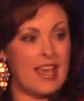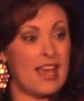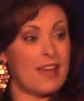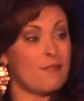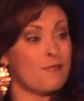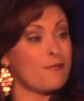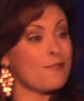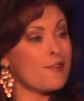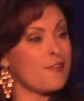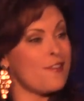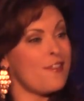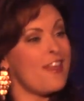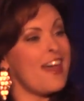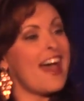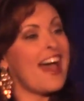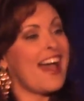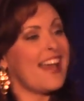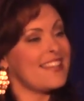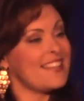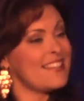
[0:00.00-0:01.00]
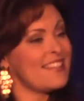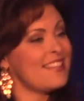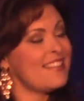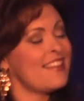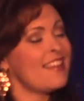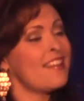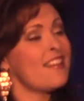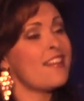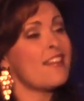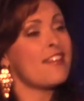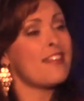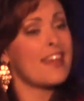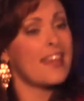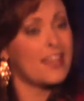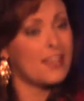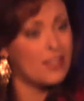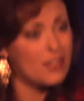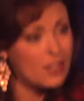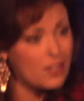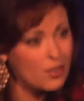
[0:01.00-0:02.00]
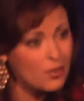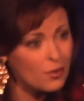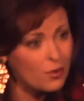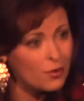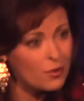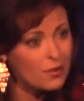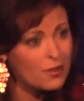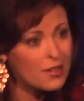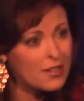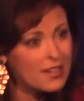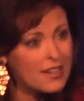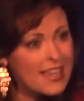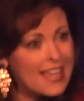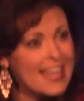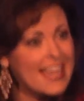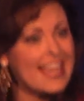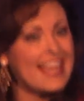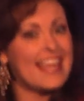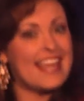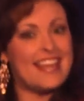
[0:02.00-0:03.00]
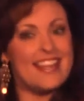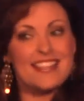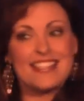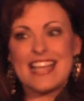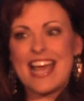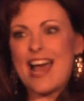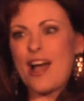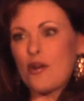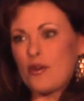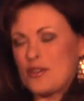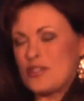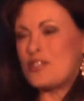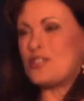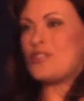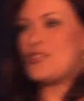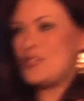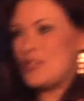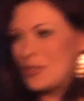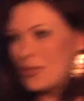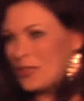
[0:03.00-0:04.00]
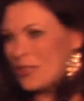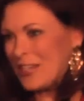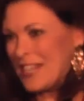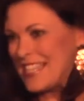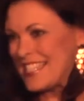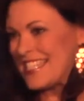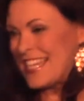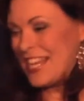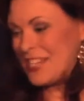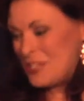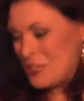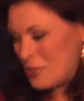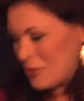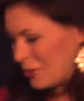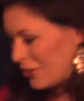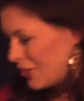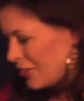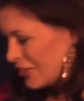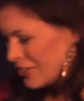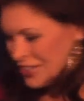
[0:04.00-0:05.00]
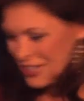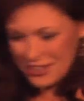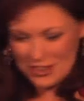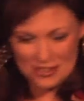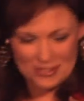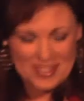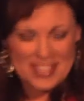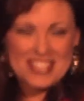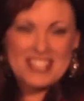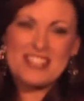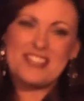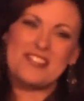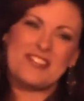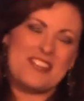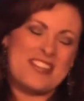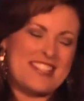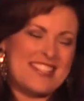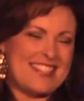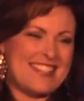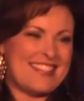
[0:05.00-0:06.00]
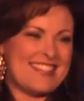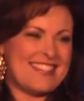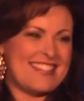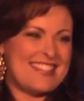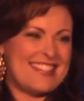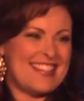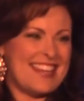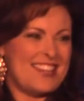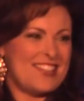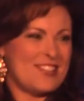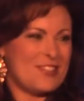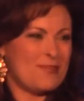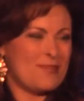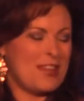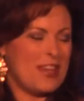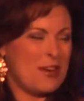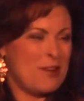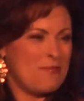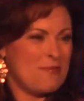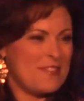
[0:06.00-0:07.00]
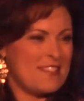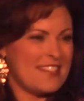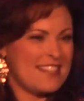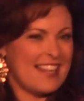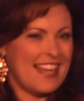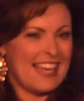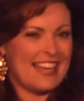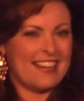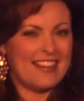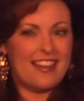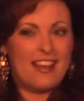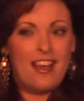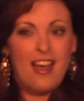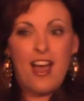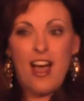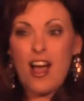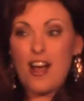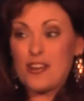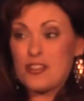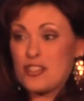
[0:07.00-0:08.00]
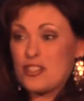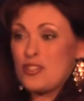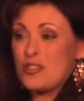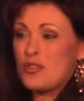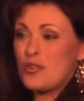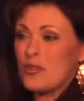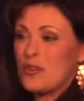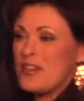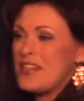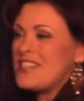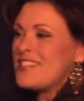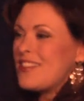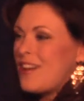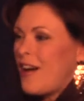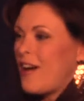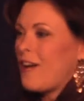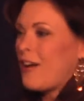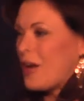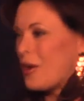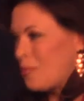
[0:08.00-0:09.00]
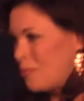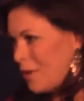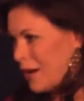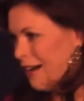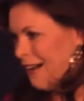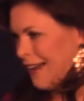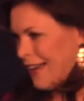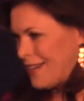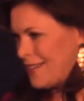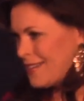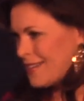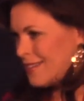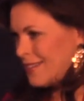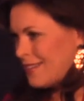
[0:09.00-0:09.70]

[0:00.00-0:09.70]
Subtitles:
And for that, thank you. It is our stories. As you heard the 3 stories on the stage as we open tonight, our stories are our bond.